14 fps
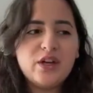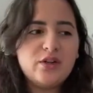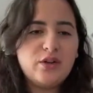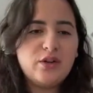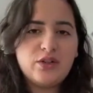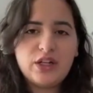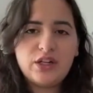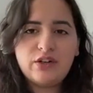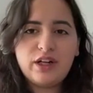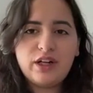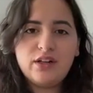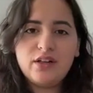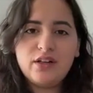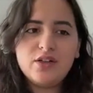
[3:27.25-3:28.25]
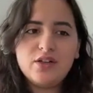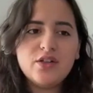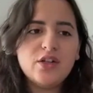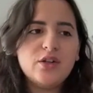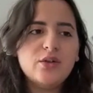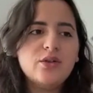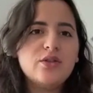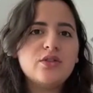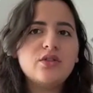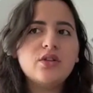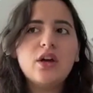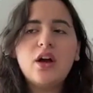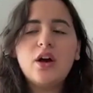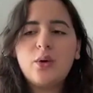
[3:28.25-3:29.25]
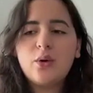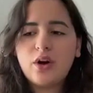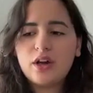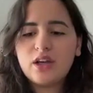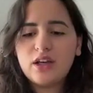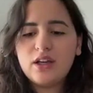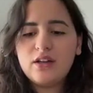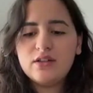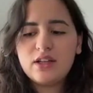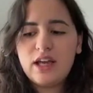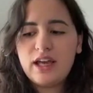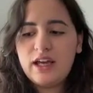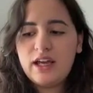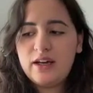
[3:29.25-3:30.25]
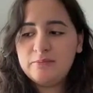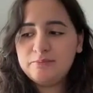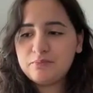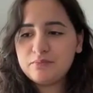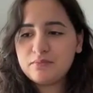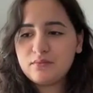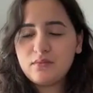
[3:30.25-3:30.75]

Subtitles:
to generate tissues, organs, and